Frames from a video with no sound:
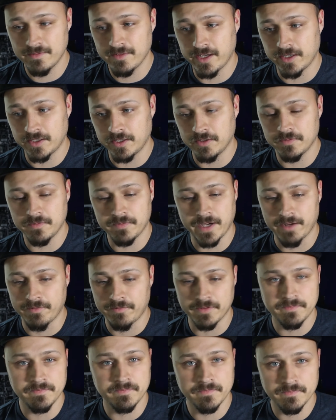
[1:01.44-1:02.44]
I don't know,
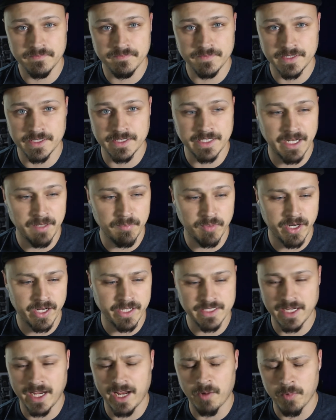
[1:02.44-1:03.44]
5 to 10
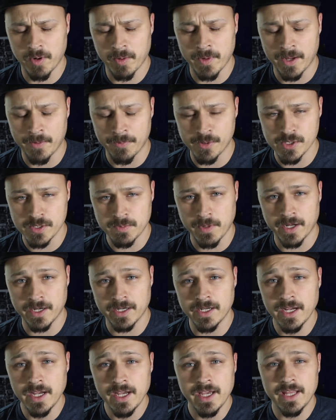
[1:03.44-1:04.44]
brides, I can't remember how many
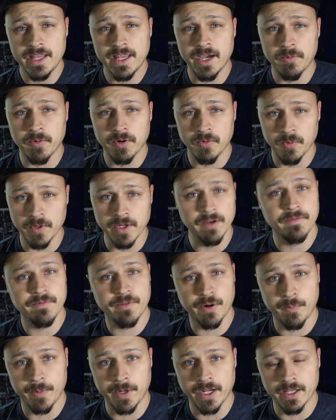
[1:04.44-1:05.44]
responded, that were
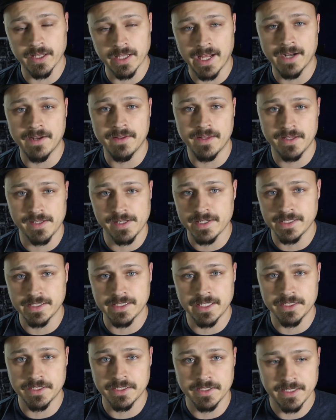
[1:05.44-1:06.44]
reaffirming a lot of the things
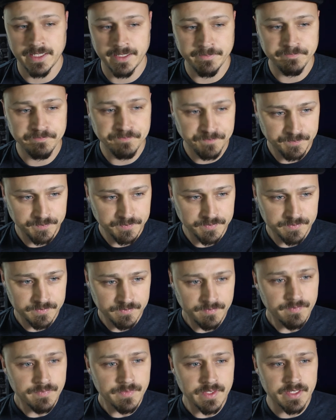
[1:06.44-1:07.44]
that she said.
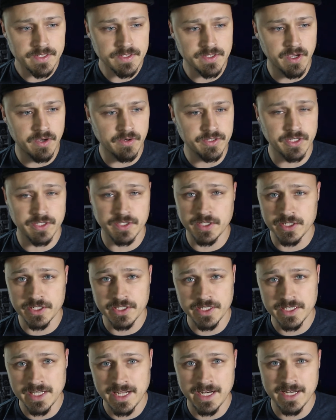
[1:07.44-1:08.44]
So just because
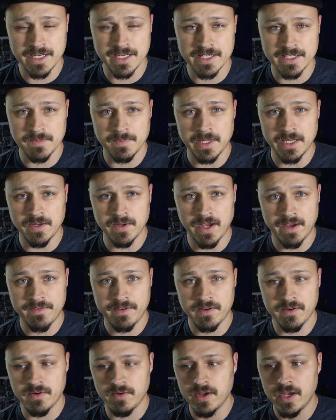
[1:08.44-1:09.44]
she said it doesn't mean you have
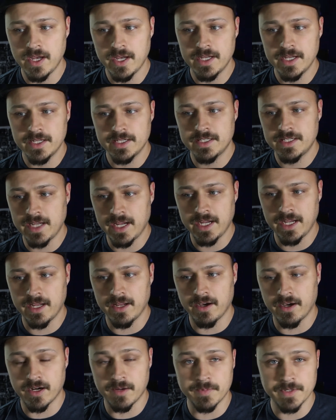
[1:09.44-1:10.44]
to take it
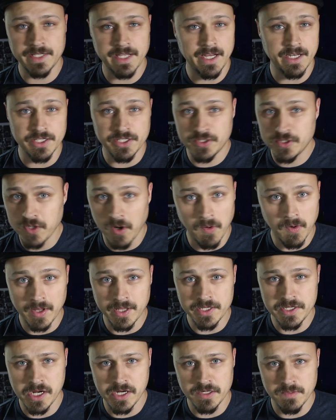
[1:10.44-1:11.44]
100% and
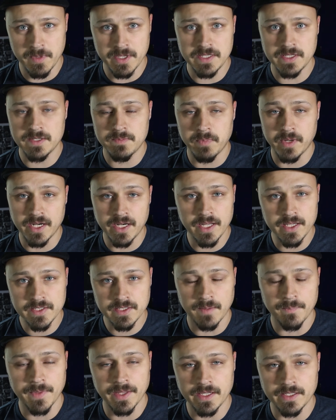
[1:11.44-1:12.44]
totally change your business, but it is
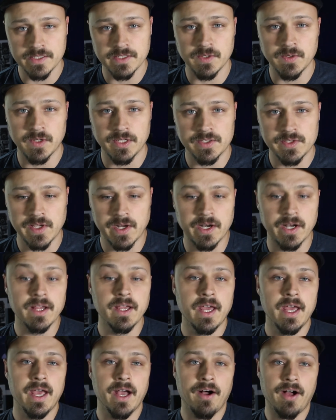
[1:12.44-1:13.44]
something to consider.
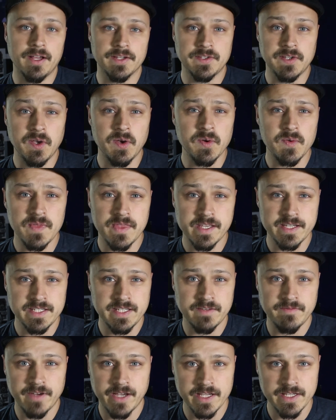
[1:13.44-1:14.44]
Also, this
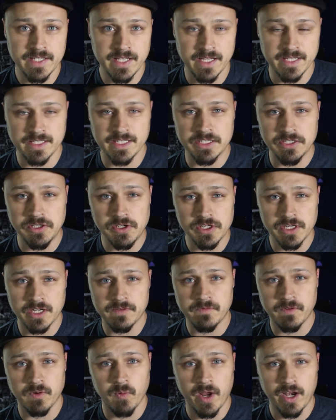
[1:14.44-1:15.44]
advice isn't just
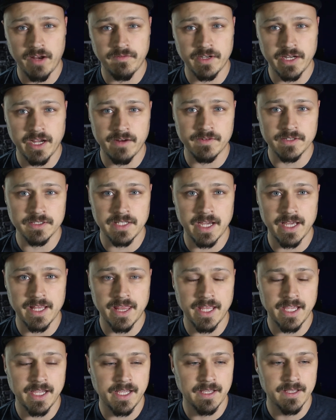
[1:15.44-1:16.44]
for wedding photographers. I
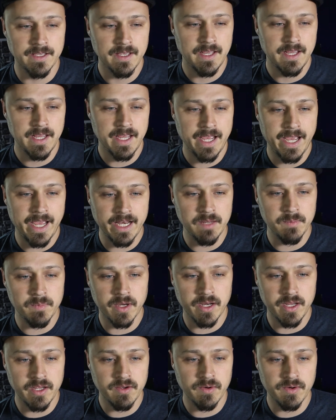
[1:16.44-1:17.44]
think
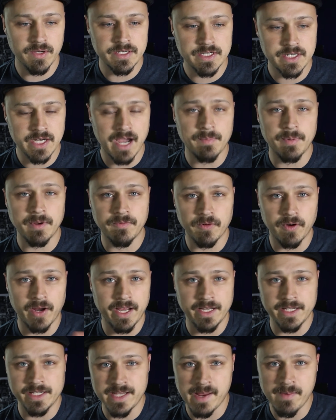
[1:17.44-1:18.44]
anybody who is shopping for
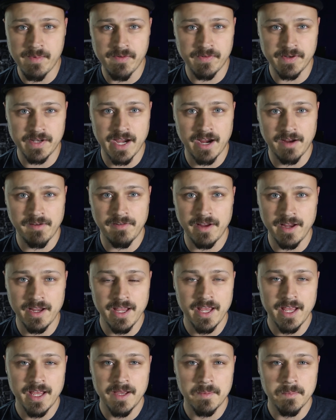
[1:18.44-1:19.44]
any type of photography
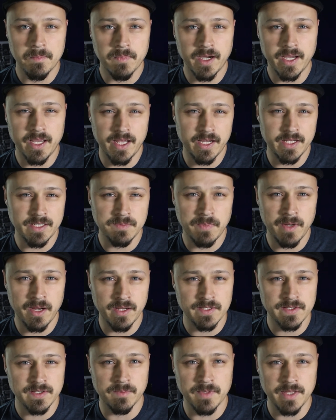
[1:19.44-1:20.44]
might
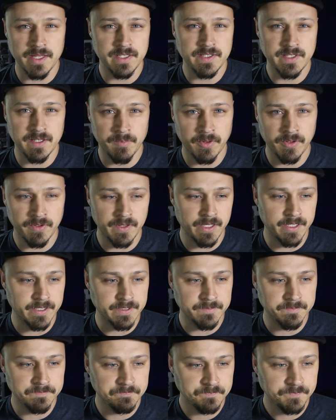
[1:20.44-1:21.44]
experience some of these similar
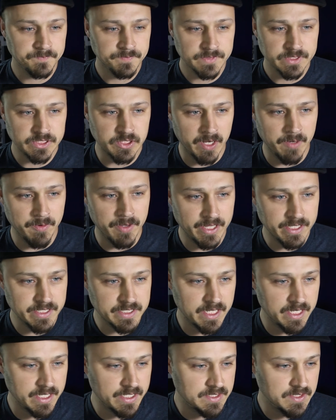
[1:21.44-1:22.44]
things. So anyway, let's
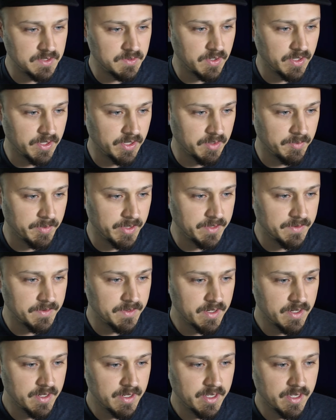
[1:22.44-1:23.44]
get into a little bit
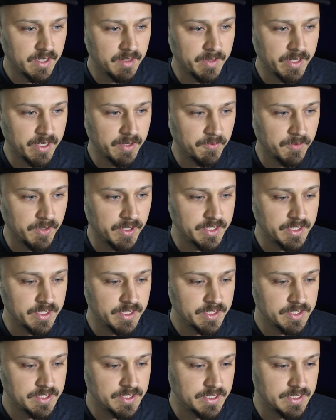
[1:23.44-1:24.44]
about what
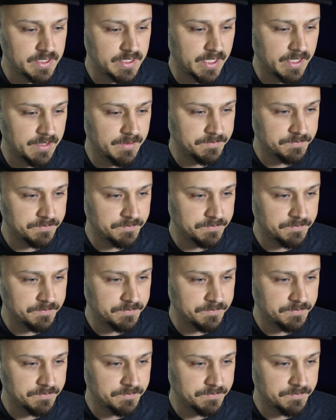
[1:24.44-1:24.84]
she said.